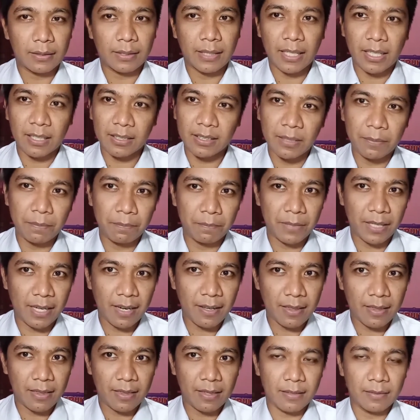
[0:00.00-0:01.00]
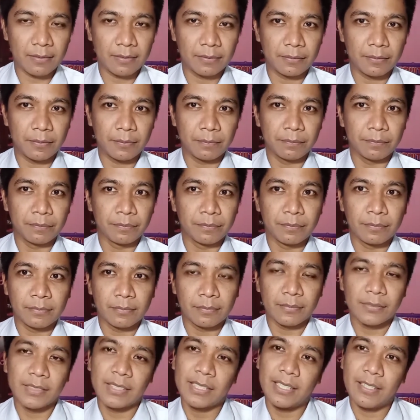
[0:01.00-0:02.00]
Take a deep breath.
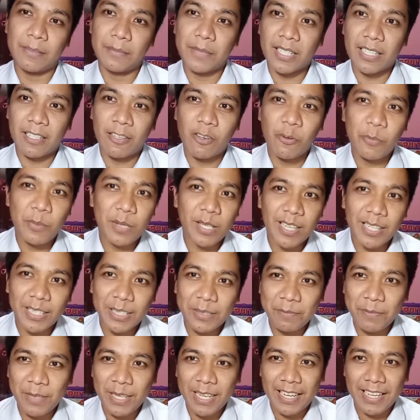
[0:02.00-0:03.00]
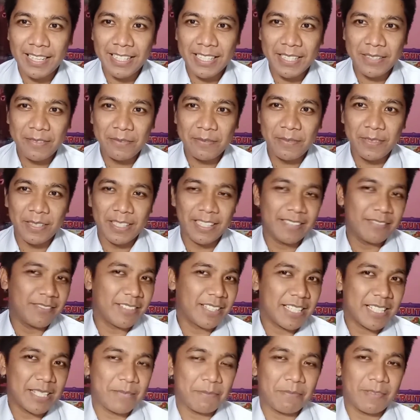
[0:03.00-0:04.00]
Huminga ka ng malalim. Ayan,
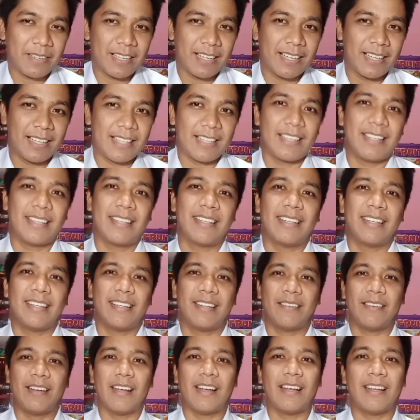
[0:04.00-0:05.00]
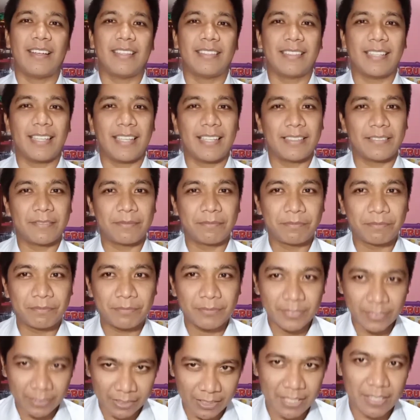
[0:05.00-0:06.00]
mag-isip ka. And then,
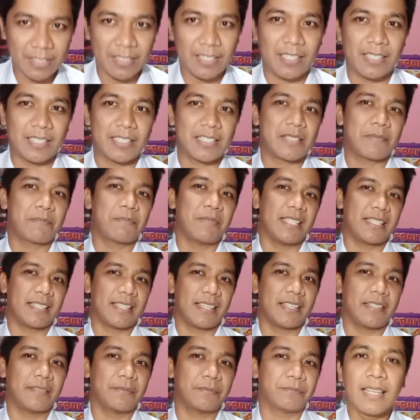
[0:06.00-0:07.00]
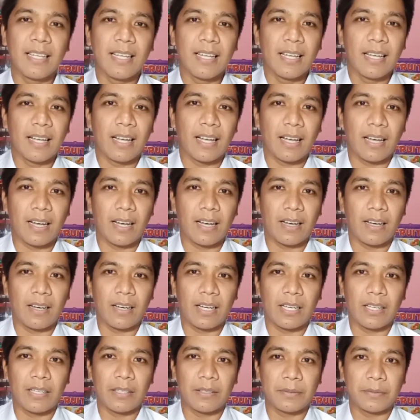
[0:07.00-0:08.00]
start speaking.
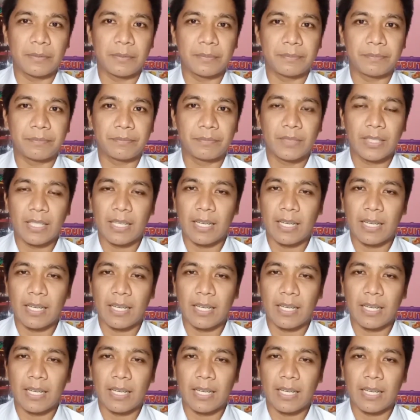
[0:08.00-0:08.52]
Don't